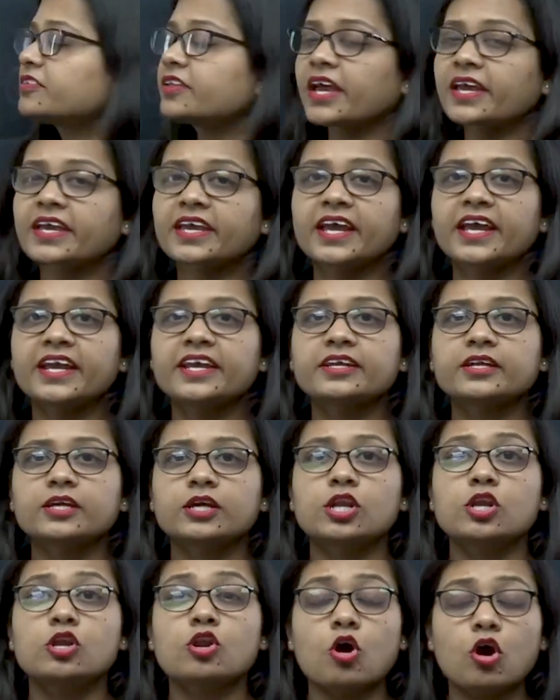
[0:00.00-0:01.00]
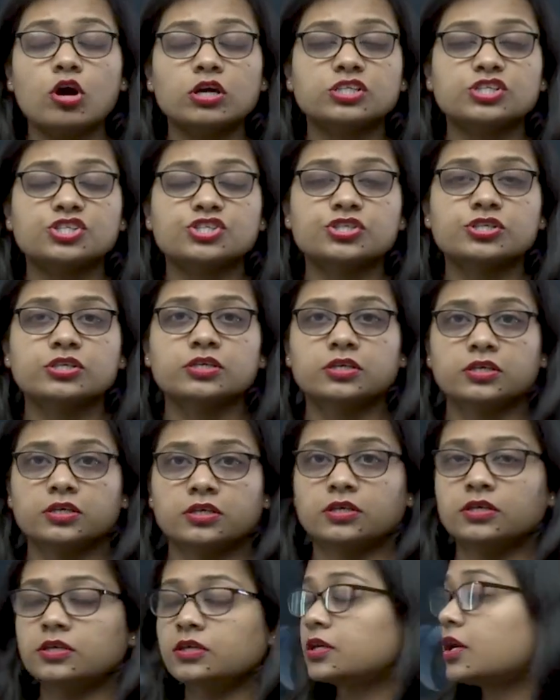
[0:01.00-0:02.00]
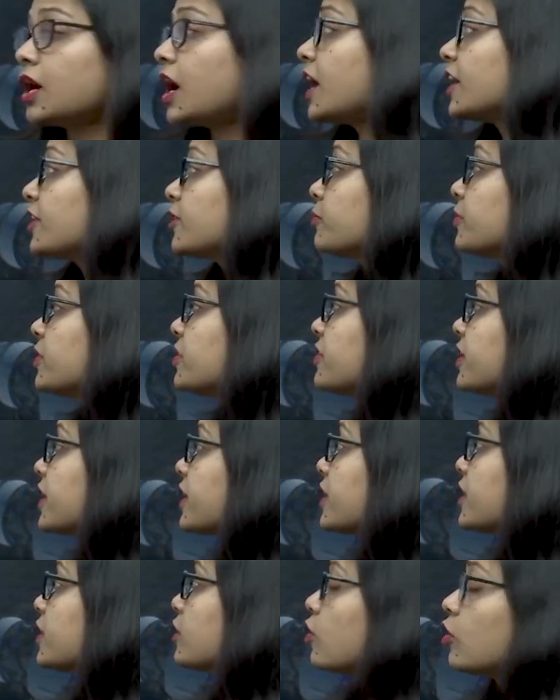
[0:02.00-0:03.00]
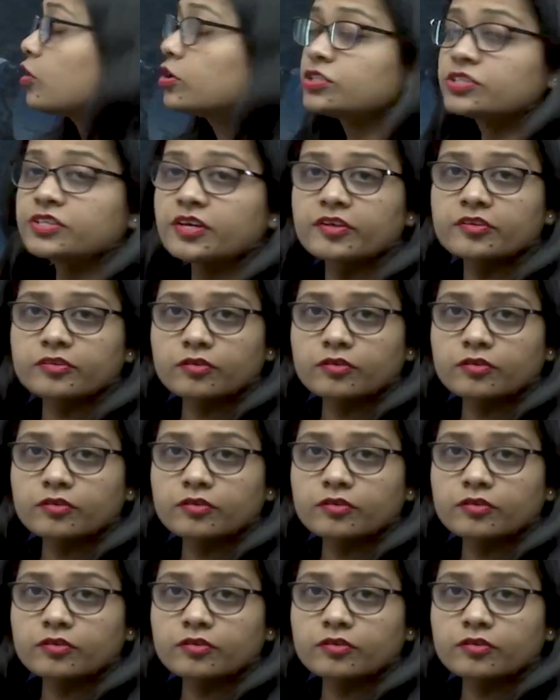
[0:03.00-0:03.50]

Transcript: II launch. Artemis II launch is